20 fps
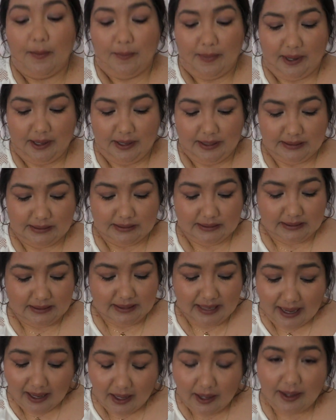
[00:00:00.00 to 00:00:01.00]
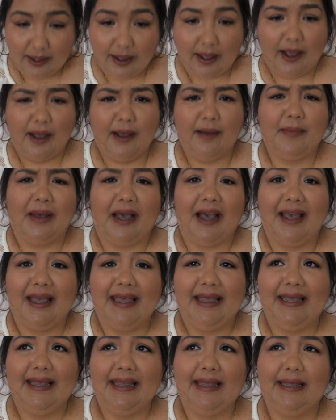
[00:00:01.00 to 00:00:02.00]
But yeah,
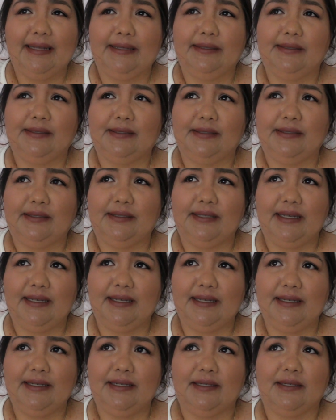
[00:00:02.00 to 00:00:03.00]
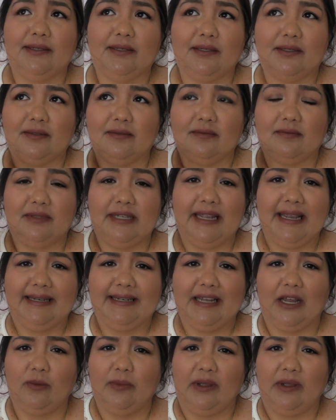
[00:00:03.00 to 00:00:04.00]
I did take
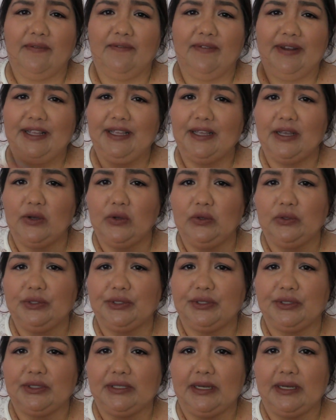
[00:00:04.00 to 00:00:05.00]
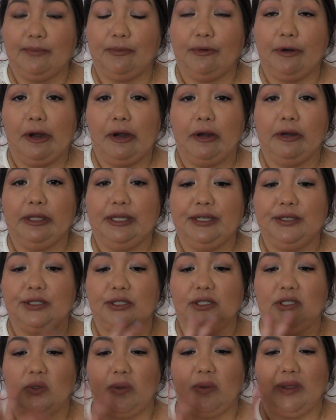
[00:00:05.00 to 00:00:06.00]
down my videos temporarily
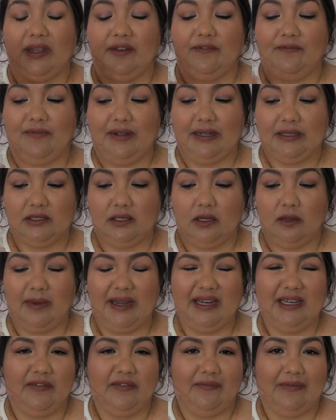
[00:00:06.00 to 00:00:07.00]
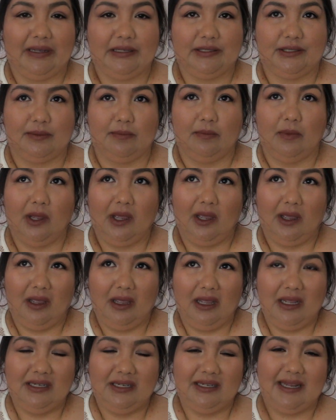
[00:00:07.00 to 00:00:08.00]
just so I could fix them. I had to fix some
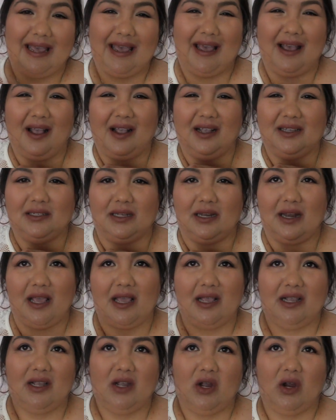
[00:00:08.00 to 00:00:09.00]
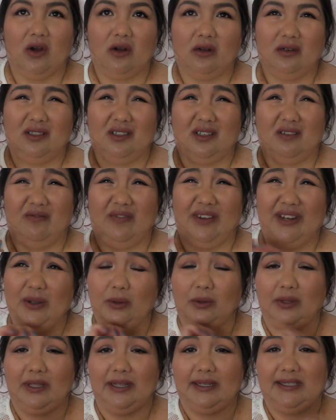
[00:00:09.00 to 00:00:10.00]
tags and end cards and
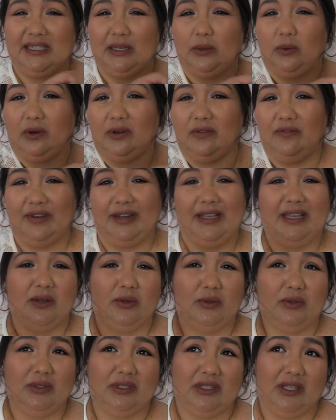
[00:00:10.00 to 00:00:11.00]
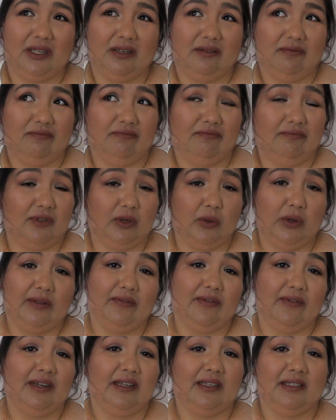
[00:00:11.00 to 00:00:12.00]
video links that were in videos that don't
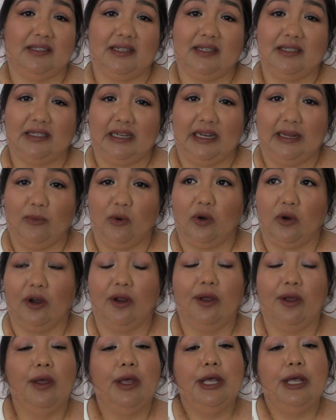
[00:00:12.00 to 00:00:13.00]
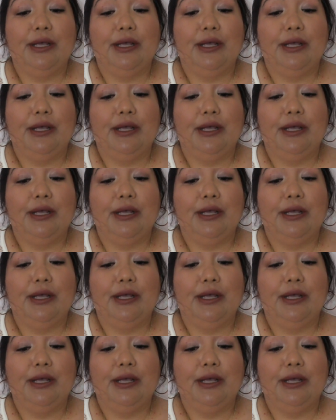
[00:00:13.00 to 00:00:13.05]
even exist anymore.